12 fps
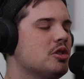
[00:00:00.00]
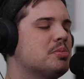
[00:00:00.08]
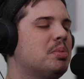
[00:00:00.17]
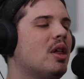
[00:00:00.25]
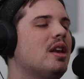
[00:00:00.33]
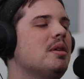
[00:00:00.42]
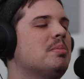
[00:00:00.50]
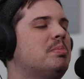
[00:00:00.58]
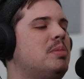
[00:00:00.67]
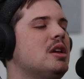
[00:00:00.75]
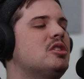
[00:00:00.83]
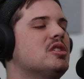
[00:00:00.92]
there's plenty
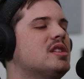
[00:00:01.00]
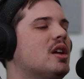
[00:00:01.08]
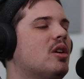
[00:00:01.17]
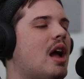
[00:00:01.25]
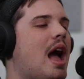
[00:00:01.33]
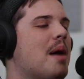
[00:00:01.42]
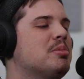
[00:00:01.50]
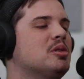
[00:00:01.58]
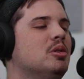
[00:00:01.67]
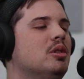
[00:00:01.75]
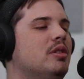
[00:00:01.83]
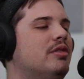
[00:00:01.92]
of beaches that are
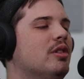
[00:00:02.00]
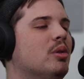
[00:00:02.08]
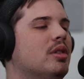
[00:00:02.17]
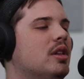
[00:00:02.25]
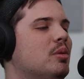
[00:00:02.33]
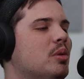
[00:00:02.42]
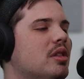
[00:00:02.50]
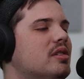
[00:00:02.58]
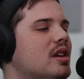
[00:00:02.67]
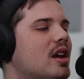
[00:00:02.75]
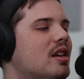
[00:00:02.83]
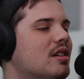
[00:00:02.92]
absolutely filthy with
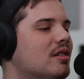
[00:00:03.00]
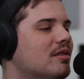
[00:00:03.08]
sand.